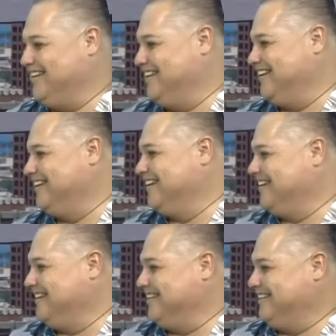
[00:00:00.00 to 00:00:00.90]

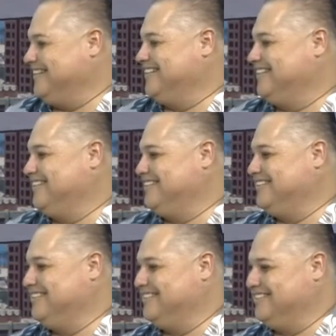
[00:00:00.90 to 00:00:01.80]

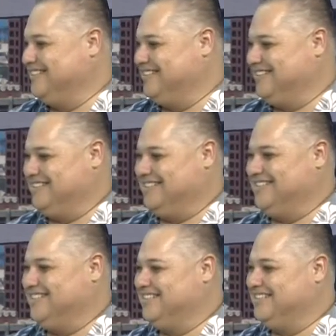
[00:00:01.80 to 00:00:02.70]

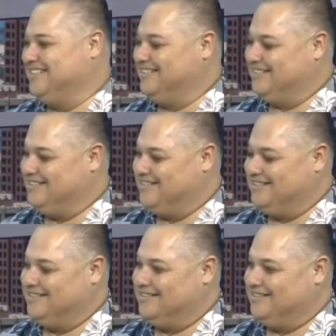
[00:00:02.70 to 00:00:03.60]

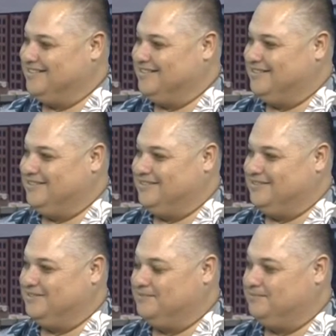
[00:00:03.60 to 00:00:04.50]

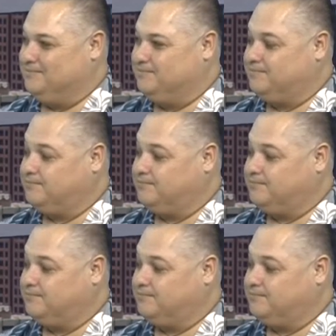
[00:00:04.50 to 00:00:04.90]
[no speech]